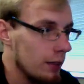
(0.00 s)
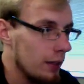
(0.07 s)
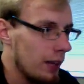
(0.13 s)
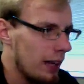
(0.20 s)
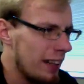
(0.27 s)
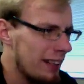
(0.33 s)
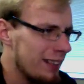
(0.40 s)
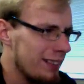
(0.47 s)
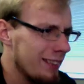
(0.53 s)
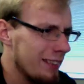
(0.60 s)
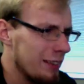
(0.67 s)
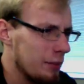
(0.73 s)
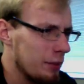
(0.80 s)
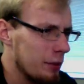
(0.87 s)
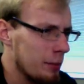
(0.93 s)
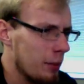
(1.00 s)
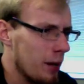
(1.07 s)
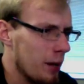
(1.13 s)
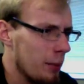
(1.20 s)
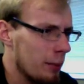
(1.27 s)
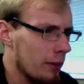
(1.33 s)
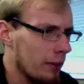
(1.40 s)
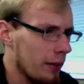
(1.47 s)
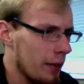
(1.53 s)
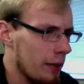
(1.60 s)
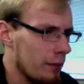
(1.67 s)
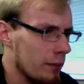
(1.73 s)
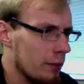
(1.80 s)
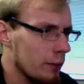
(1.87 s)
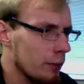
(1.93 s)
I instinctively pop into that
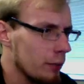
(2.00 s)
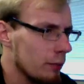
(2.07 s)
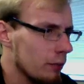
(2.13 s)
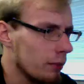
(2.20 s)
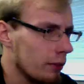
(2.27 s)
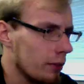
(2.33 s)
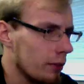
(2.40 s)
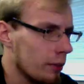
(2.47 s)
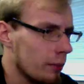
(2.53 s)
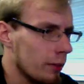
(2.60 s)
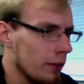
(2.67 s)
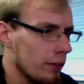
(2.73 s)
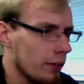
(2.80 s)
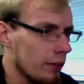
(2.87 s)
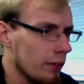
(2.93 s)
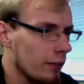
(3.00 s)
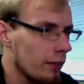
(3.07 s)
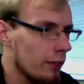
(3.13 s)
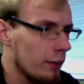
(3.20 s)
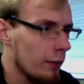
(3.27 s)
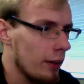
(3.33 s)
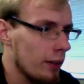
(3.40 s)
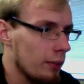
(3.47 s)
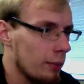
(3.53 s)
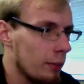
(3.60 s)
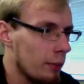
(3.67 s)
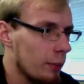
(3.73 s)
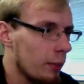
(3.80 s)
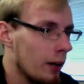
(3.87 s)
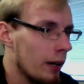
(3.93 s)
view for some reason. Don't ask me
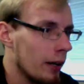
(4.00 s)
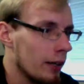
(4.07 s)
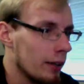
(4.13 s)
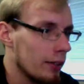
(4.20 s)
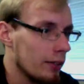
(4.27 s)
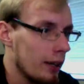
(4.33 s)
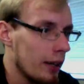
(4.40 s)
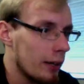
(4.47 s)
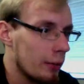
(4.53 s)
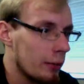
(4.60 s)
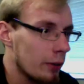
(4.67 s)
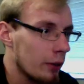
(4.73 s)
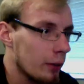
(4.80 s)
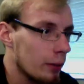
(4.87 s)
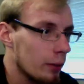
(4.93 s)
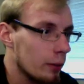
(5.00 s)
why, because I don't know.